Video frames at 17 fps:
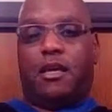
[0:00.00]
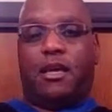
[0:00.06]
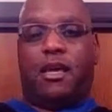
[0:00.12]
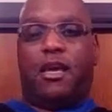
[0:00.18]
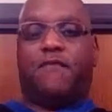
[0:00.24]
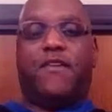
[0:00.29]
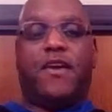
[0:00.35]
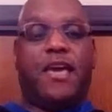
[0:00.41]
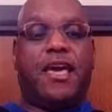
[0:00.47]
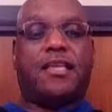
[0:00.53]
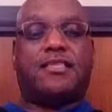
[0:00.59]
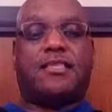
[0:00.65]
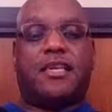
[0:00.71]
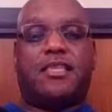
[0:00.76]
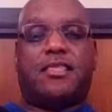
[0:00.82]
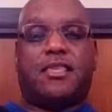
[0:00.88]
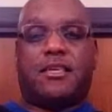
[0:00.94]
If he had
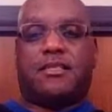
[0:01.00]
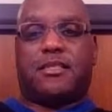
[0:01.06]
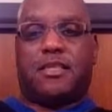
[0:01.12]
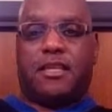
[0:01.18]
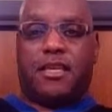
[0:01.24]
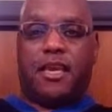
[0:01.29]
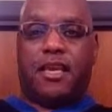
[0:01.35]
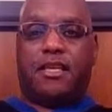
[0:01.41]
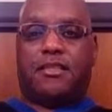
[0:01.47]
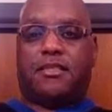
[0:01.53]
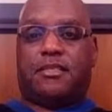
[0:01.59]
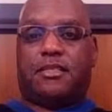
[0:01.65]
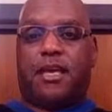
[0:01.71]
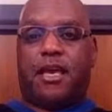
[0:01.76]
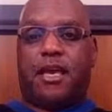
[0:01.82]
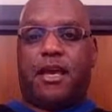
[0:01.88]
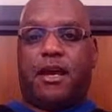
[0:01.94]
did this against,
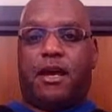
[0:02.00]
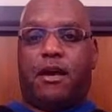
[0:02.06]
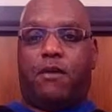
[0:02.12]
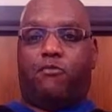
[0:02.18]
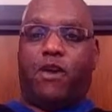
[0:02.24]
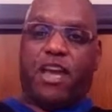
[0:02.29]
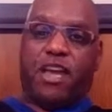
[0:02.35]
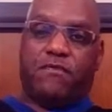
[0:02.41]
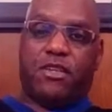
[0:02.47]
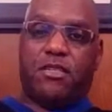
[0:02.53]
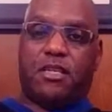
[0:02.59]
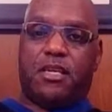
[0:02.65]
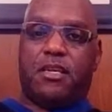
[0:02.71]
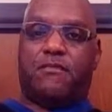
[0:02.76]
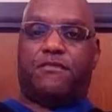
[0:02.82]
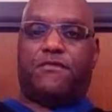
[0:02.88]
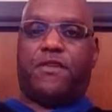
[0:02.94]
say, a Raven
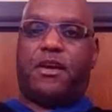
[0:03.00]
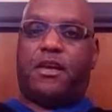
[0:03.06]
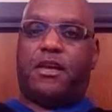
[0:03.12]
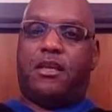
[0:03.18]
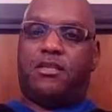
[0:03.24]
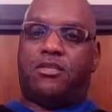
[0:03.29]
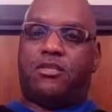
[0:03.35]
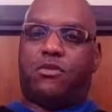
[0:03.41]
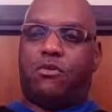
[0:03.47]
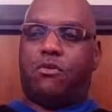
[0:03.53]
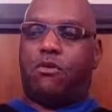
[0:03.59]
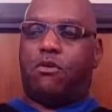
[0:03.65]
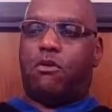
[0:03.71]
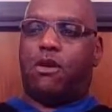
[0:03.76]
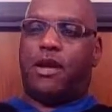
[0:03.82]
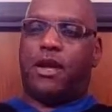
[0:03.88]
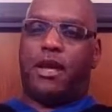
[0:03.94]
defense
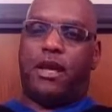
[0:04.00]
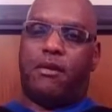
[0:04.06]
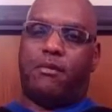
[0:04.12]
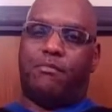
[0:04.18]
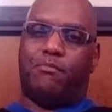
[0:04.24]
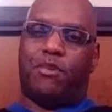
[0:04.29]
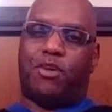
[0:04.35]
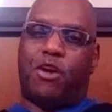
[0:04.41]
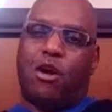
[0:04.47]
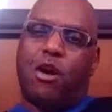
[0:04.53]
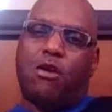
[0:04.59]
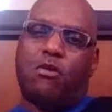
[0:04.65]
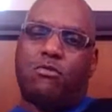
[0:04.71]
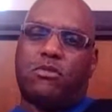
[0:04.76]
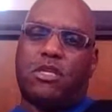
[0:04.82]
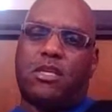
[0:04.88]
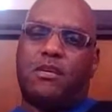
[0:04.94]
or a
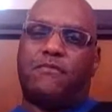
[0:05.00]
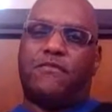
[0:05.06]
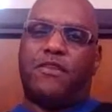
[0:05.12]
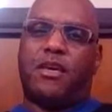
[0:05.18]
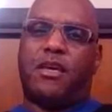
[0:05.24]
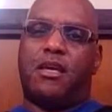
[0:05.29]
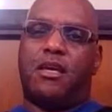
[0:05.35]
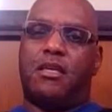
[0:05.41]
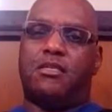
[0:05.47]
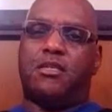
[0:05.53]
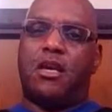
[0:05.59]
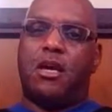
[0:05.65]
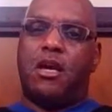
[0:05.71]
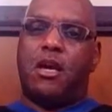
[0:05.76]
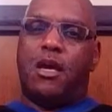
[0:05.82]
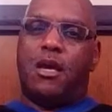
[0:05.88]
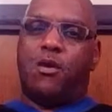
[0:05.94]
Cardinal defense
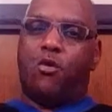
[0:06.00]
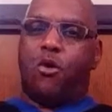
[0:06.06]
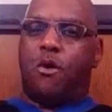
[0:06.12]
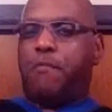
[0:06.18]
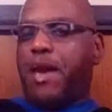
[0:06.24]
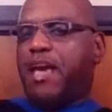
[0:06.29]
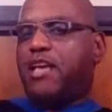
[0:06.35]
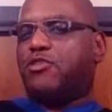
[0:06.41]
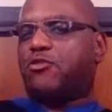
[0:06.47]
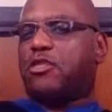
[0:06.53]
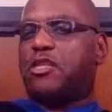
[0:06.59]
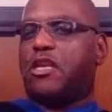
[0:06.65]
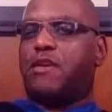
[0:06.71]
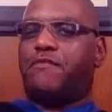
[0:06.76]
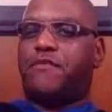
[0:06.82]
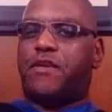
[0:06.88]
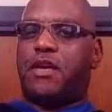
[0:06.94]
or Patriot
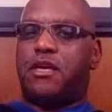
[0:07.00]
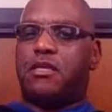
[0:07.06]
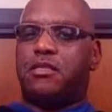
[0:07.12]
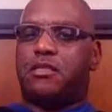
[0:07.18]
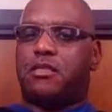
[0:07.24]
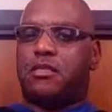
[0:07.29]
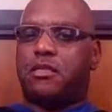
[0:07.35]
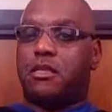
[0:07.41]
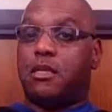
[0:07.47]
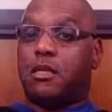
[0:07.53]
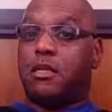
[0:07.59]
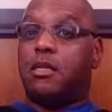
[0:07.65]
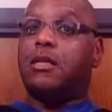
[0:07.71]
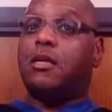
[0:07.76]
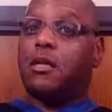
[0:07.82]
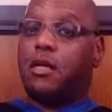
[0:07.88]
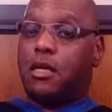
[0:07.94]
defense,
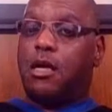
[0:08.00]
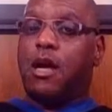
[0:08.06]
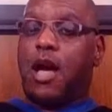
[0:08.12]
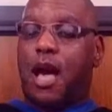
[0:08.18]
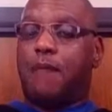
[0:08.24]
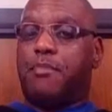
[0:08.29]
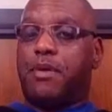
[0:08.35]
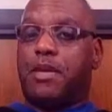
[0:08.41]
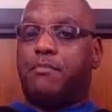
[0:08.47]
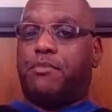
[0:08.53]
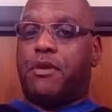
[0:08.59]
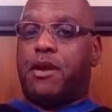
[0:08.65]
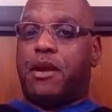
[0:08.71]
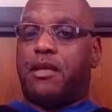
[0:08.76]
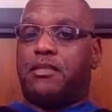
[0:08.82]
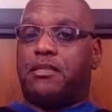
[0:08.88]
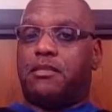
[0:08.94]
I'd be
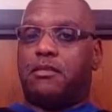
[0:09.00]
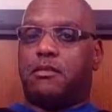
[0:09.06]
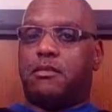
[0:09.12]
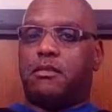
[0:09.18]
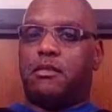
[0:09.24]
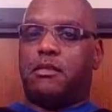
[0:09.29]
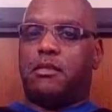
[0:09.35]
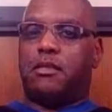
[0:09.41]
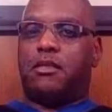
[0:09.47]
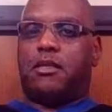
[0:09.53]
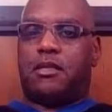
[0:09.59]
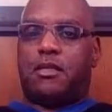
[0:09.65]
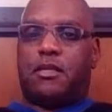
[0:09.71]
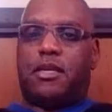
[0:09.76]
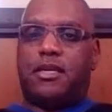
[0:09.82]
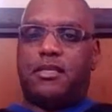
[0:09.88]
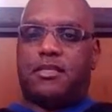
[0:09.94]
impressed. He did
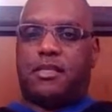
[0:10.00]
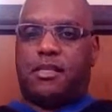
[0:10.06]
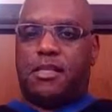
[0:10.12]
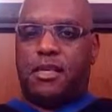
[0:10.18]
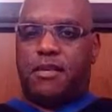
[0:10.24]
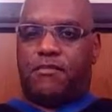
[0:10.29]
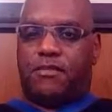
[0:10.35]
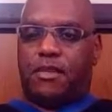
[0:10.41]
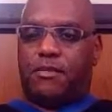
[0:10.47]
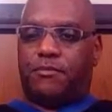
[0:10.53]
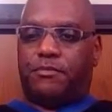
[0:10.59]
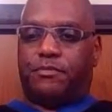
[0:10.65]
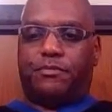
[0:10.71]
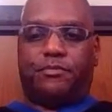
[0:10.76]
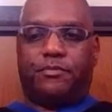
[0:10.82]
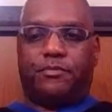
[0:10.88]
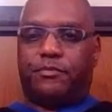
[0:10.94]
it against Cleveland.
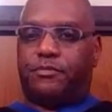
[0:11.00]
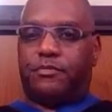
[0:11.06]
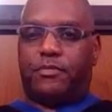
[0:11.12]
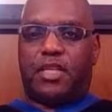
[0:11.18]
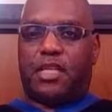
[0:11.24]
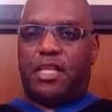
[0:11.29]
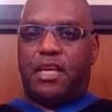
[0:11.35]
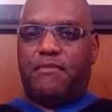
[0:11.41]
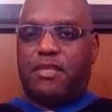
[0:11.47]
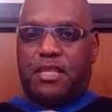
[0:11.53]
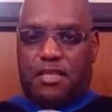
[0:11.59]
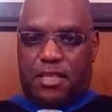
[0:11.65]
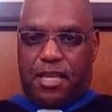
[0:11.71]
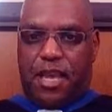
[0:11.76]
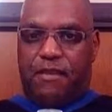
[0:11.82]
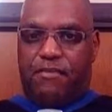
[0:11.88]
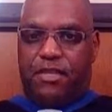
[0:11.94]
Cleveland
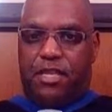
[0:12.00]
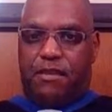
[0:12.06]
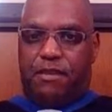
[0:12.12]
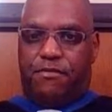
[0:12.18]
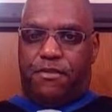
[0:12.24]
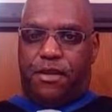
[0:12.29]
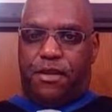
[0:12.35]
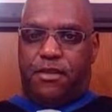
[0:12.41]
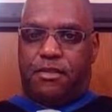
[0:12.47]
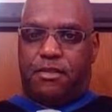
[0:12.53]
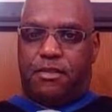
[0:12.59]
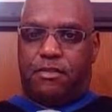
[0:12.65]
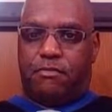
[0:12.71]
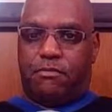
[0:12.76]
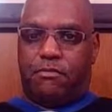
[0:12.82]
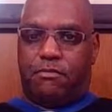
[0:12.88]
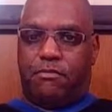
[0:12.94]
doesn't have a defense.